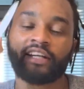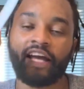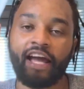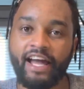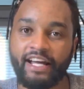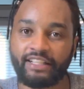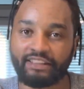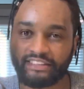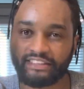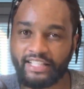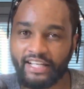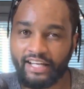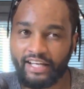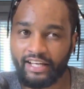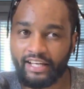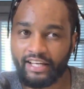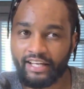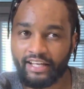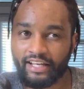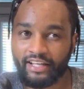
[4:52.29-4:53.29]

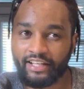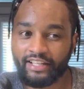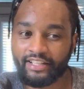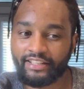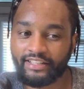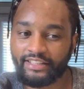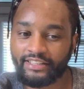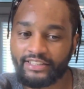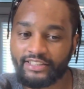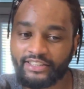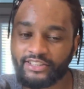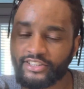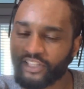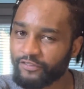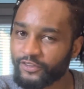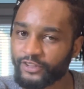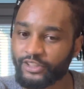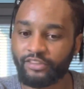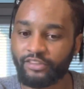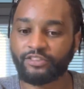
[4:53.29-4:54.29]
hashtag Surf
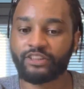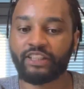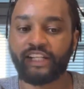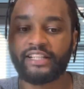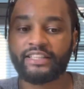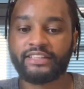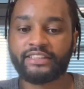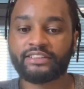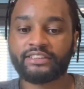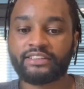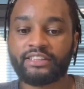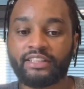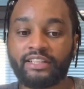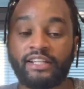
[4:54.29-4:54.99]
and Turf Challenge.